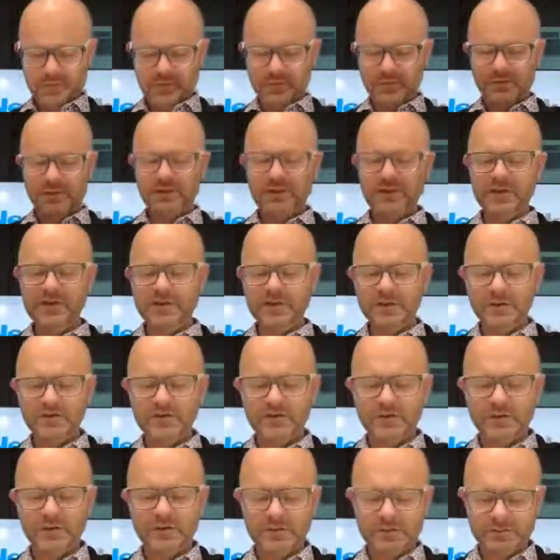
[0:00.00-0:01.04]
Oh, it was easier to
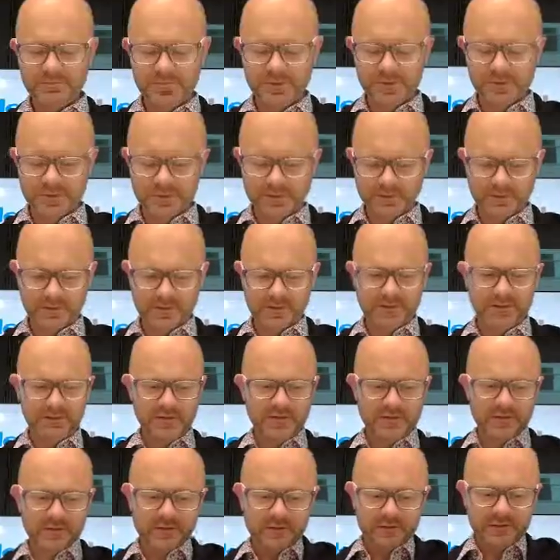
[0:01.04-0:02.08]
roll one piece than
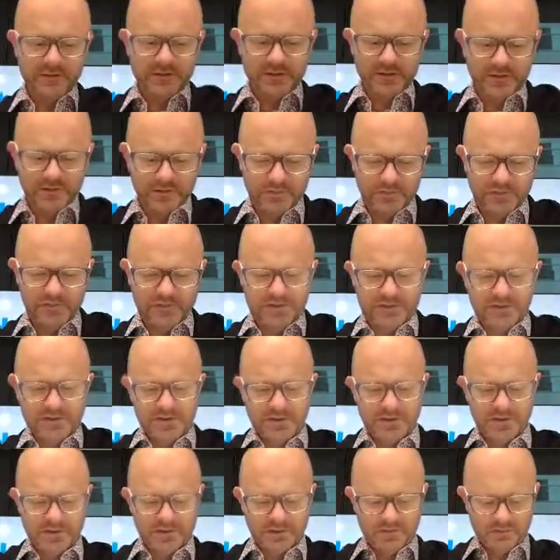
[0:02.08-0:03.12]
a whole stack of
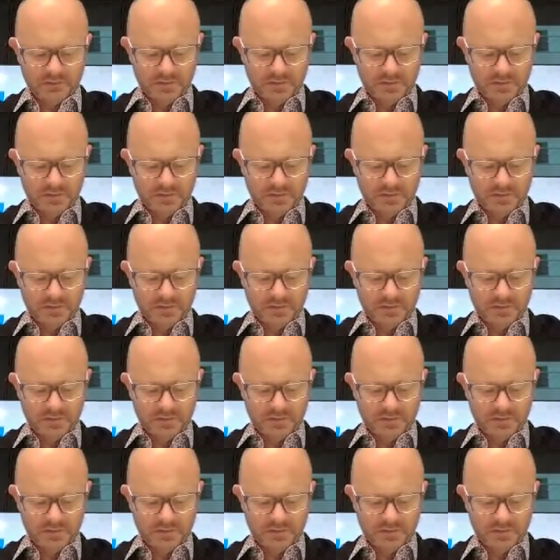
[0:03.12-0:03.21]
pieces.